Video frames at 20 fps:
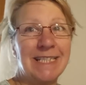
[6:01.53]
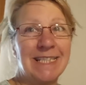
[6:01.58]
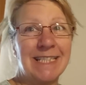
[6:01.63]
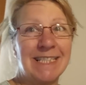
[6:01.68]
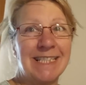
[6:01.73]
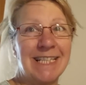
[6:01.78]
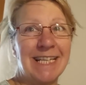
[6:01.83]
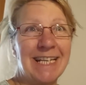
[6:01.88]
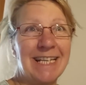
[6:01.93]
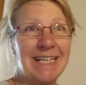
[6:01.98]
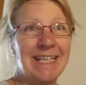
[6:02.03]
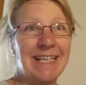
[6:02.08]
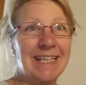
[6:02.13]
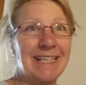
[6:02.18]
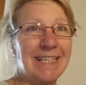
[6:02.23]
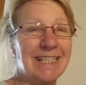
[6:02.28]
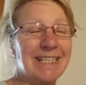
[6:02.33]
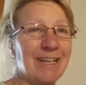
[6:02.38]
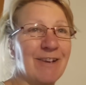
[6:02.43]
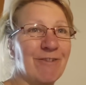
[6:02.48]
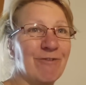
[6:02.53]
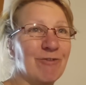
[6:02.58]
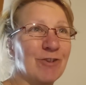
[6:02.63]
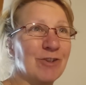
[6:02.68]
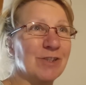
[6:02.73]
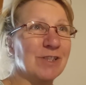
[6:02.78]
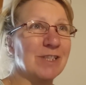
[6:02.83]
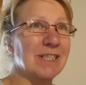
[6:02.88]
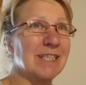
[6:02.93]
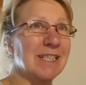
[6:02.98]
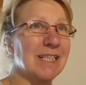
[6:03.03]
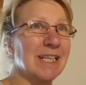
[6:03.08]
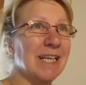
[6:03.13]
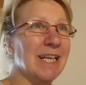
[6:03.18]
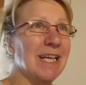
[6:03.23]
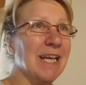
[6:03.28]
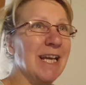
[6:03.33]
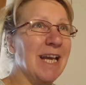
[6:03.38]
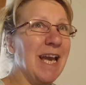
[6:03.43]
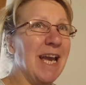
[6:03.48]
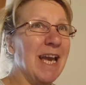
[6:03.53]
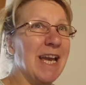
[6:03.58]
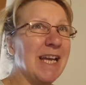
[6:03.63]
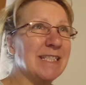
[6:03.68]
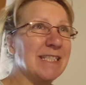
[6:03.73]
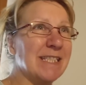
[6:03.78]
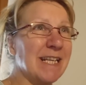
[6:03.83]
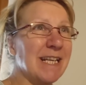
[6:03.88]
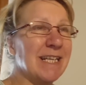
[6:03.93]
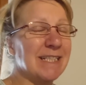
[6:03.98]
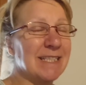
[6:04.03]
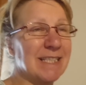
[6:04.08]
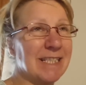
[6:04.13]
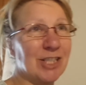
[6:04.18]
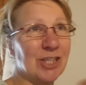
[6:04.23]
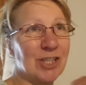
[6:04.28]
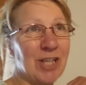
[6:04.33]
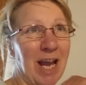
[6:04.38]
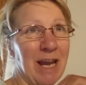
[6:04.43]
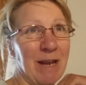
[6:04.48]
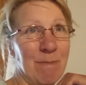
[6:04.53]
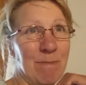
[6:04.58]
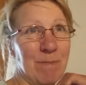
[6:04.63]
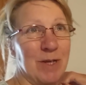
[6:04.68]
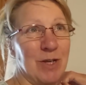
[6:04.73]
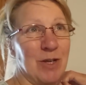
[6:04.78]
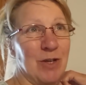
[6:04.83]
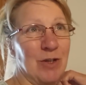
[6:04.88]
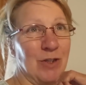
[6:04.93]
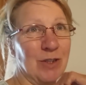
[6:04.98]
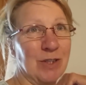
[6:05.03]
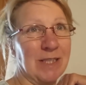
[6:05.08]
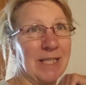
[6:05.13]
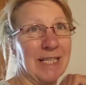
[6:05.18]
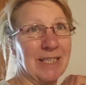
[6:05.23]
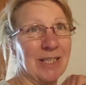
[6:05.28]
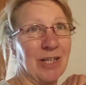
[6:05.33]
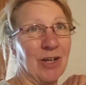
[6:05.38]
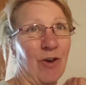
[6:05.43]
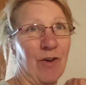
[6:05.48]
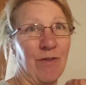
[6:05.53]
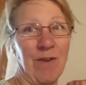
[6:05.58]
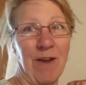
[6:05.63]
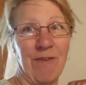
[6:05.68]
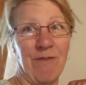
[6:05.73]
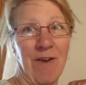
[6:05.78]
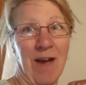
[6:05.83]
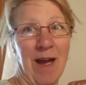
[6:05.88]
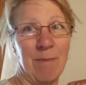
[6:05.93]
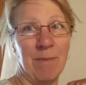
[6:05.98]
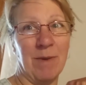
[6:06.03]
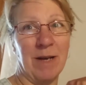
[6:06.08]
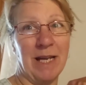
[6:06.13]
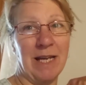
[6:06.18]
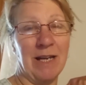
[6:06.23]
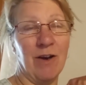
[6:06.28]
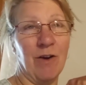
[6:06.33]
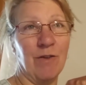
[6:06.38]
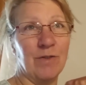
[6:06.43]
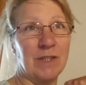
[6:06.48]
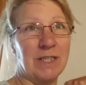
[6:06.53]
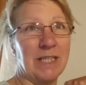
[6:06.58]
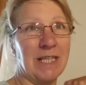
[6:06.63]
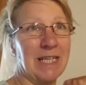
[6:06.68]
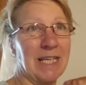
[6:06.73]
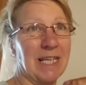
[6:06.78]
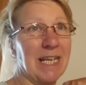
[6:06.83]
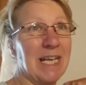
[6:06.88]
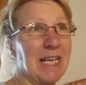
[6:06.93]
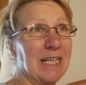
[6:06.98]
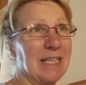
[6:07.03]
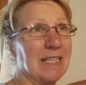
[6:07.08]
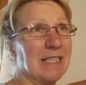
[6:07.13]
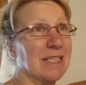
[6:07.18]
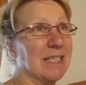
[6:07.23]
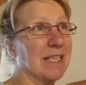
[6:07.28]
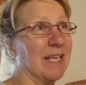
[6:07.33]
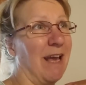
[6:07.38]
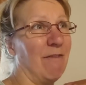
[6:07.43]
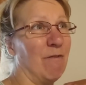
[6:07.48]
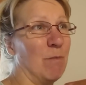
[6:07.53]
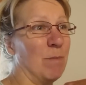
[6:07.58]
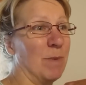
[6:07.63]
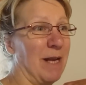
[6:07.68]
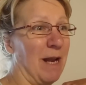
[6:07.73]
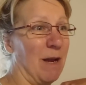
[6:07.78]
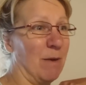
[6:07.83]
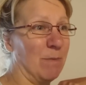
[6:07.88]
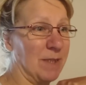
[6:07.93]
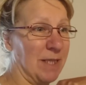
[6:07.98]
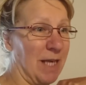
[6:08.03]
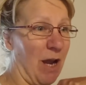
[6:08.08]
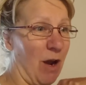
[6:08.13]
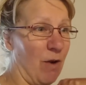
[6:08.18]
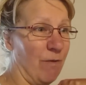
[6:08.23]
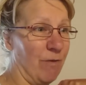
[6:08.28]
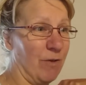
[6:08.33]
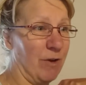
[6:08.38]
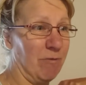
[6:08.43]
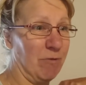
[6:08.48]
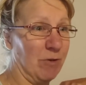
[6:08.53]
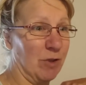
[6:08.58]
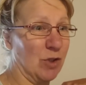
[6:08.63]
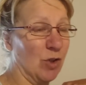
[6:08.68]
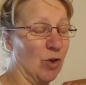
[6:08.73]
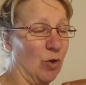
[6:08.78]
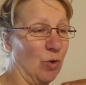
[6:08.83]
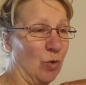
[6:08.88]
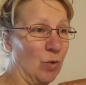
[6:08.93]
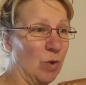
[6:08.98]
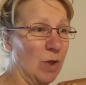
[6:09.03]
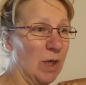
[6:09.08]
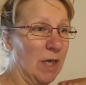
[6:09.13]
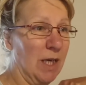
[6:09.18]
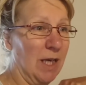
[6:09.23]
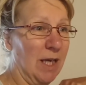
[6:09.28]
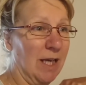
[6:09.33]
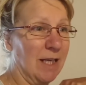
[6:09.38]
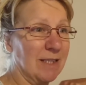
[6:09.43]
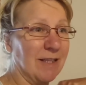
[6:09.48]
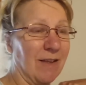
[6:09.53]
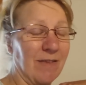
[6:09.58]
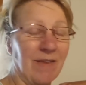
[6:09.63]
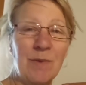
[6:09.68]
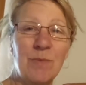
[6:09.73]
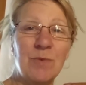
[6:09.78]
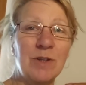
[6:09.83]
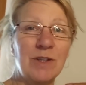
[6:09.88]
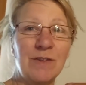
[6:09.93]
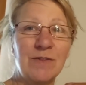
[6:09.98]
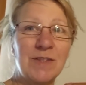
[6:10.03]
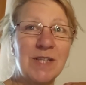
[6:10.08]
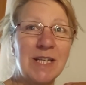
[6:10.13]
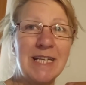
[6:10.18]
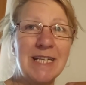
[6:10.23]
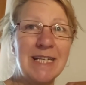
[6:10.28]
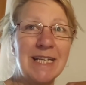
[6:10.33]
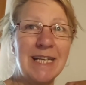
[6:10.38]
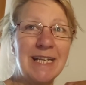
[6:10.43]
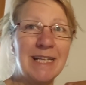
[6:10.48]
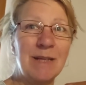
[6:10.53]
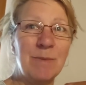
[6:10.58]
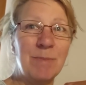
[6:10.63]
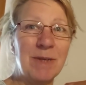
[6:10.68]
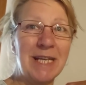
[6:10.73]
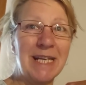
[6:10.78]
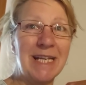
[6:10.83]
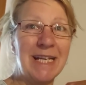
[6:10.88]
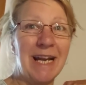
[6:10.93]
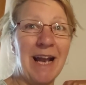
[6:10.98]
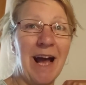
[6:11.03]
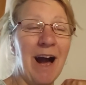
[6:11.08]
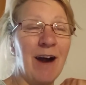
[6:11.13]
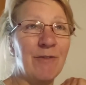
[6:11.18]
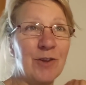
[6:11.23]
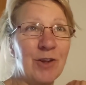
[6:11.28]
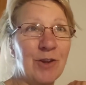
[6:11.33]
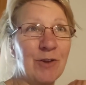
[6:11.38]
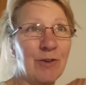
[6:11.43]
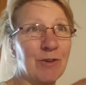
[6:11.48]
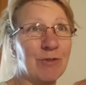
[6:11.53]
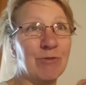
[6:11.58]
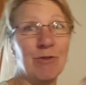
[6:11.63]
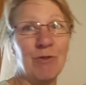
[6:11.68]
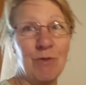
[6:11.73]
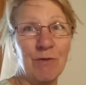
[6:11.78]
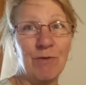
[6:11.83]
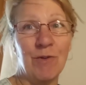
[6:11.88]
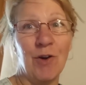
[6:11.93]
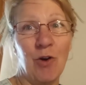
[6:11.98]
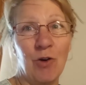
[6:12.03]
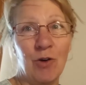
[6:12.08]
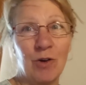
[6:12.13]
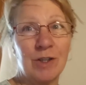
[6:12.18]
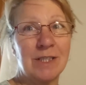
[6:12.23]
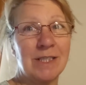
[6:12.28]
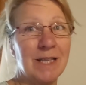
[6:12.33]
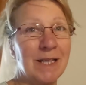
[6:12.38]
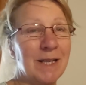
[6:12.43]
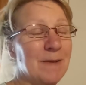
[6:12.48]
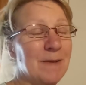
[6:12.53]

to see the difference. It's a shame because there's a lot of our family, obviously the kids haven't been able to get over here at all, so they wouldn't have seen it in the beginning other than through the vlogs,